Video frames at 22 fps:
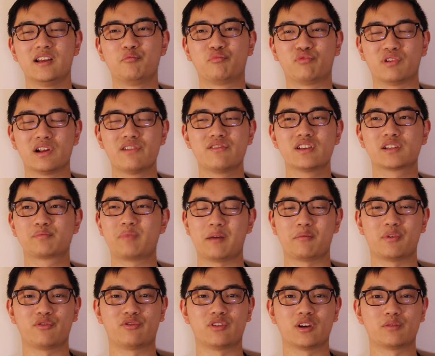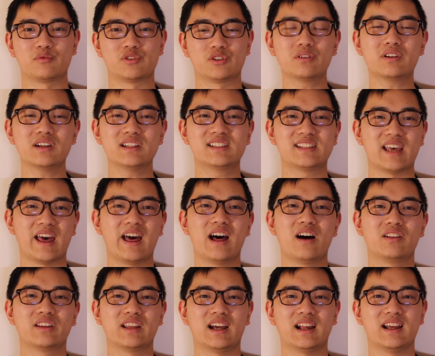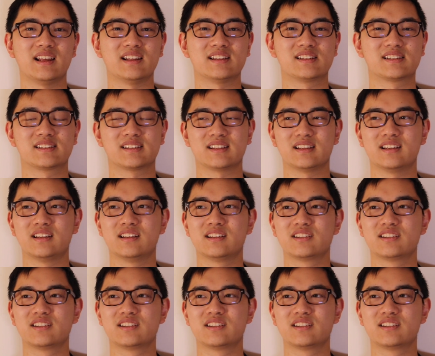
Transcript: in previous Batman films, you could tell that it's